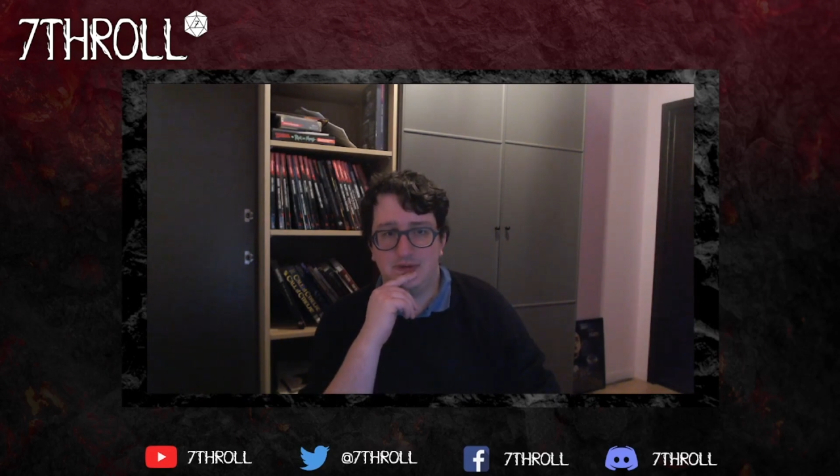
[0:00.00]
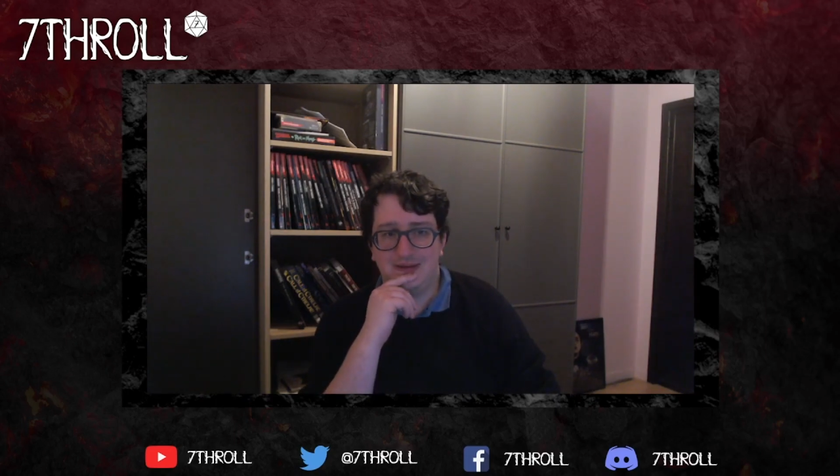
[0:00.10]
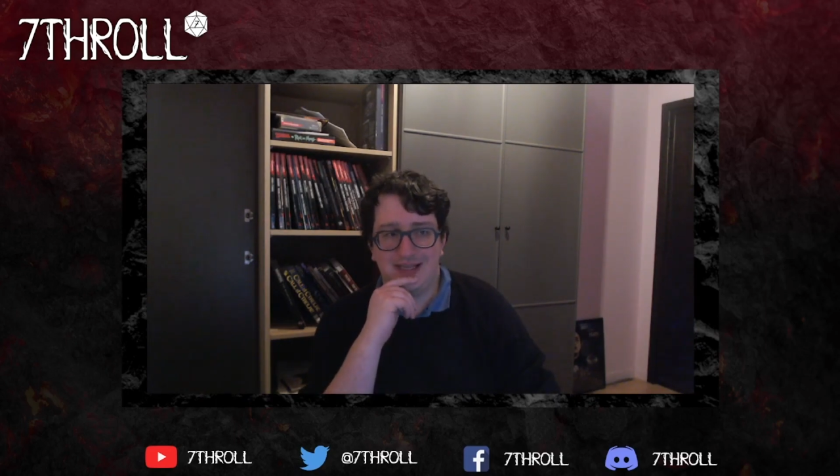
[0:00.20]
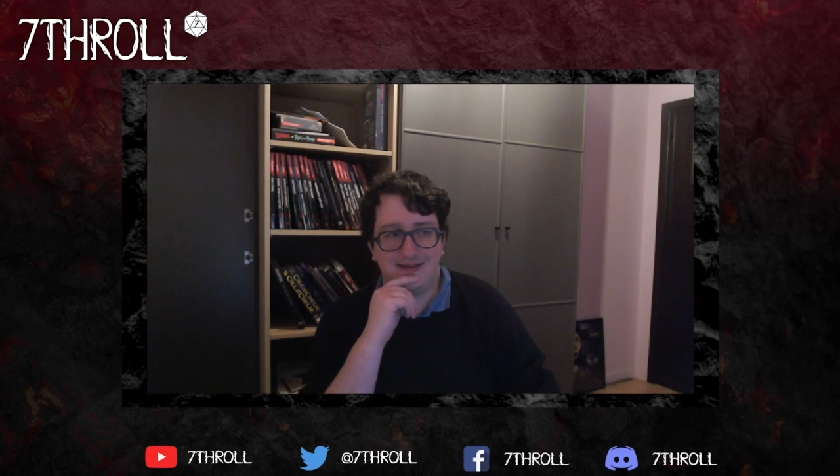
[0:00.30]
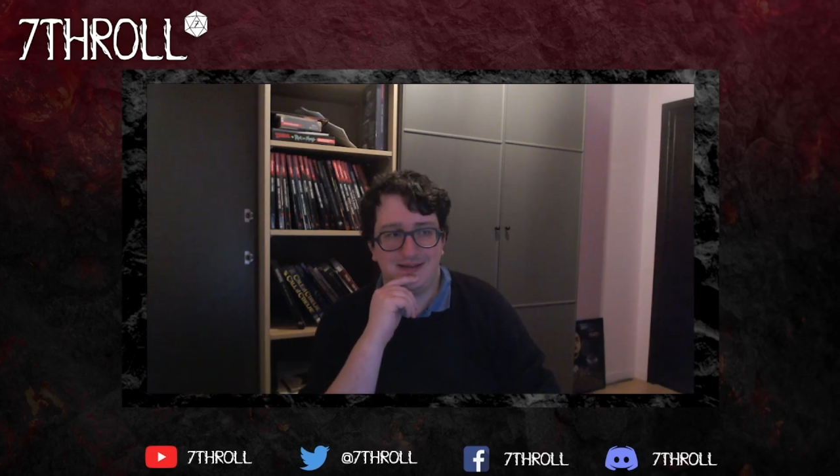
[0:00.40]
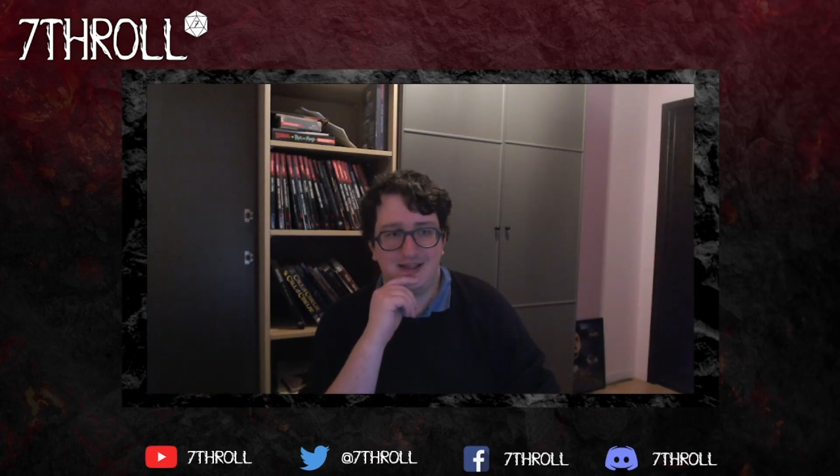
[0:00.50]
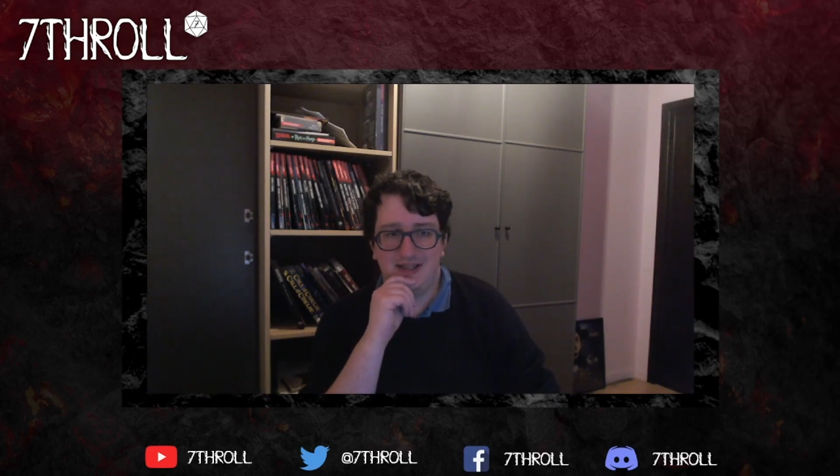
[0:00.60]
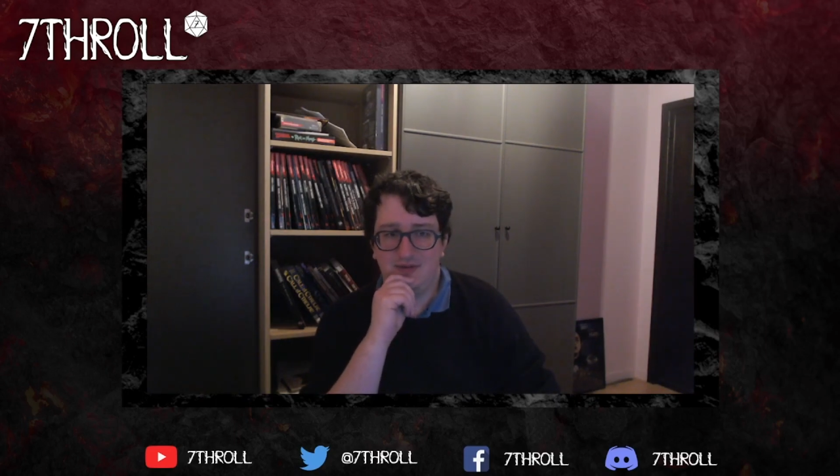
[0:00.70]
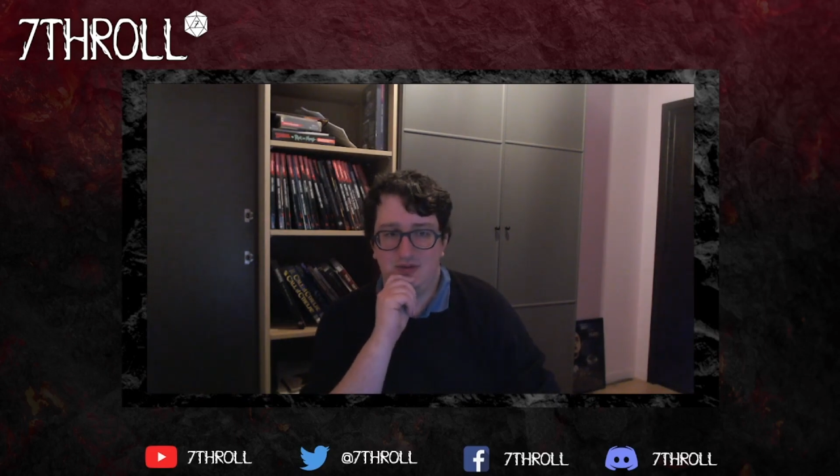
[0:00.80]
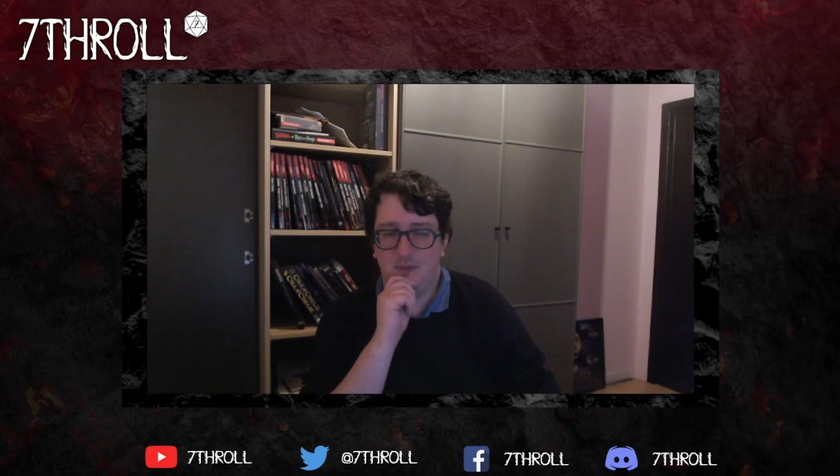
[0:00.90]
that's not
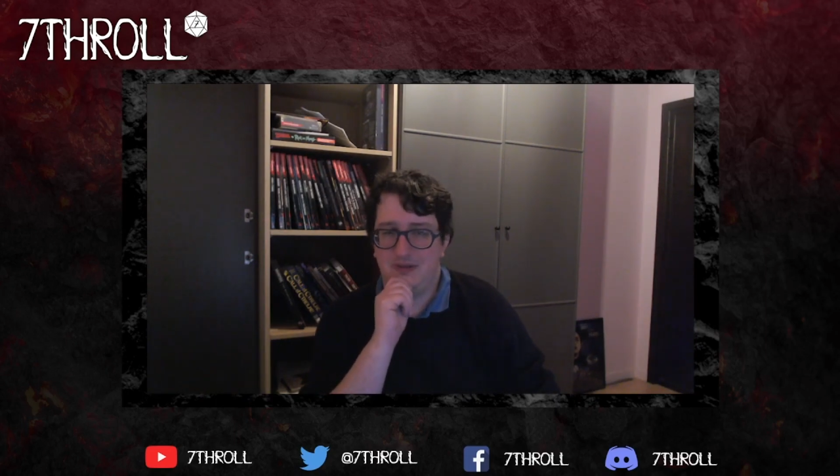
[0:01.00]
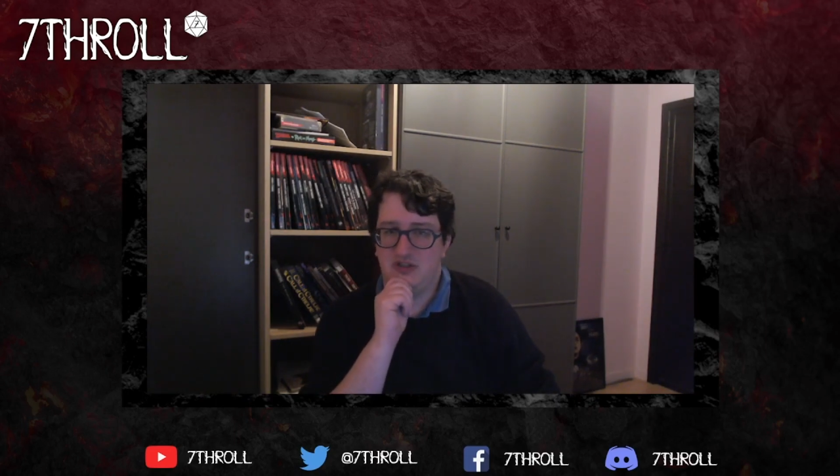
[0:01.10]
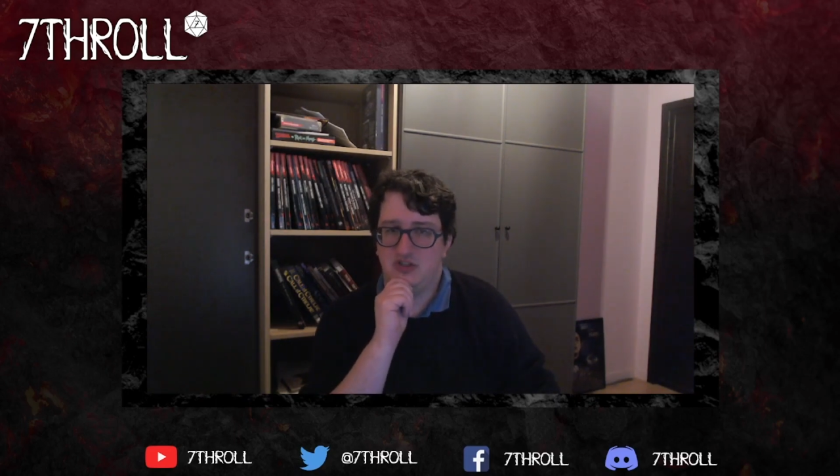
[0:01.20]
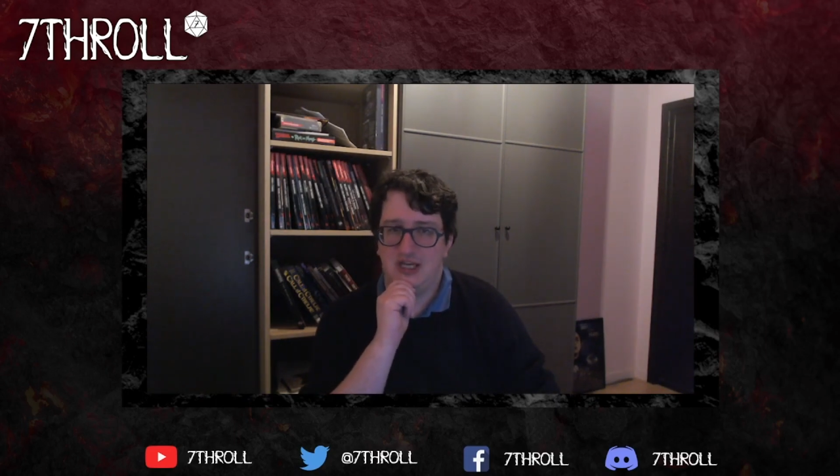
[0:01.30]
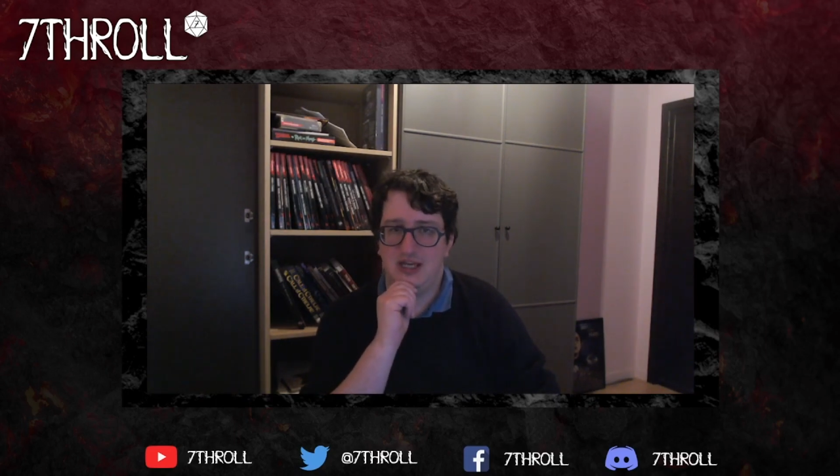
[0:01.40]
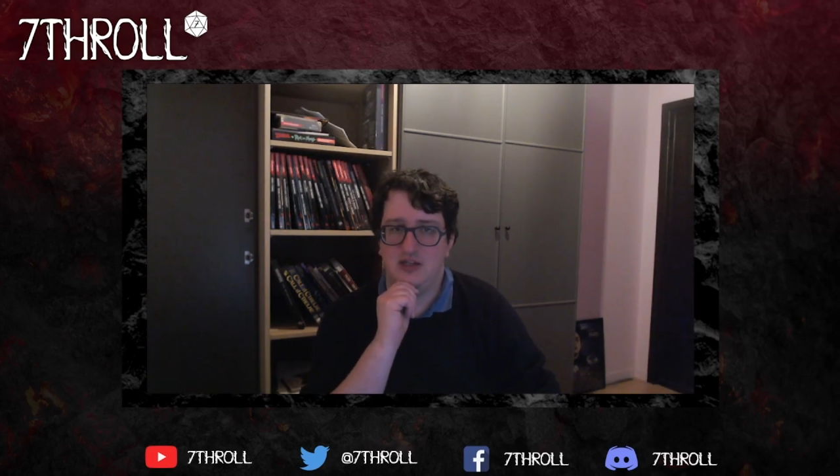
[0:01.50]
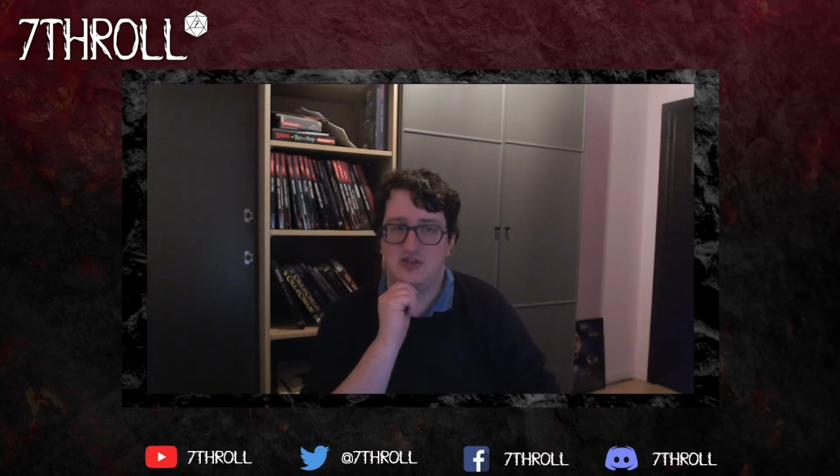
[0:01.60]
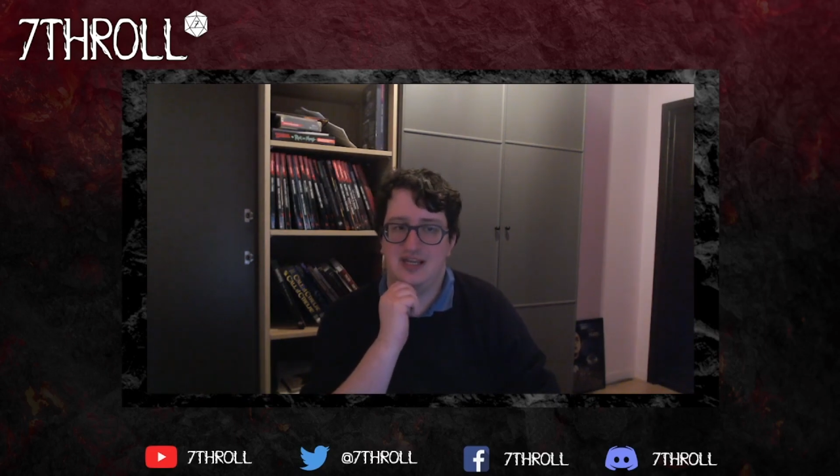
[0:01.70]
even a big change.